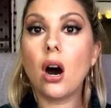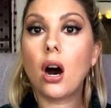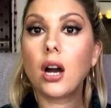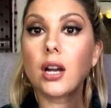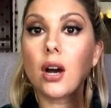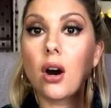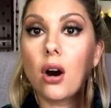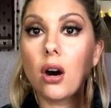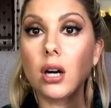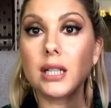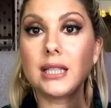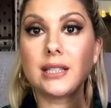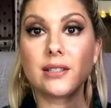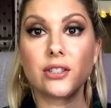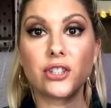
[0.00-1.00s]
I
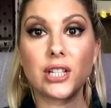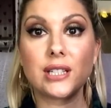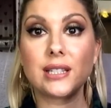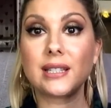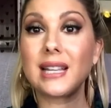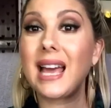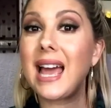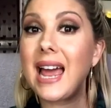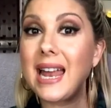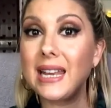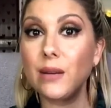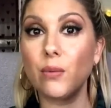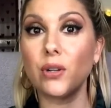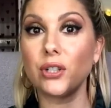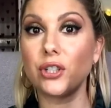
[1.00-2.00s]
highly suggest
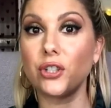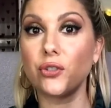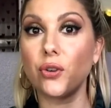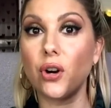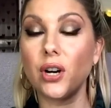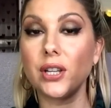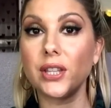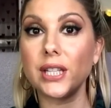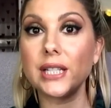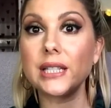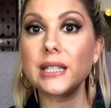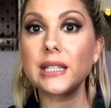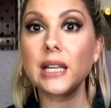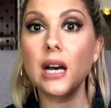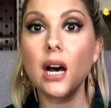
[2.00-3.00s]
anyone to try
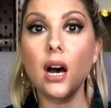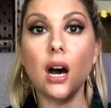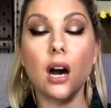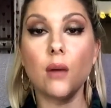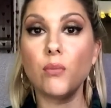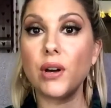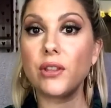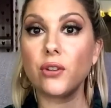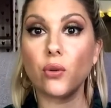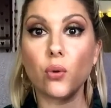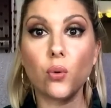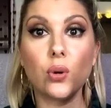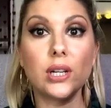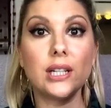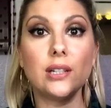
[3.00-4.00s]
this, whether you're
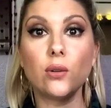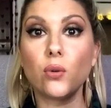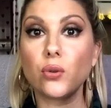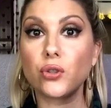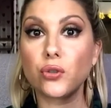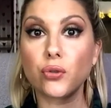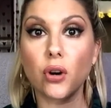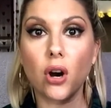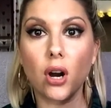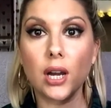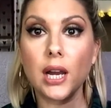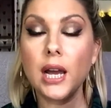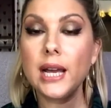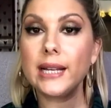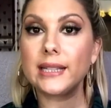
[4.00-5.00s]
oily or dry.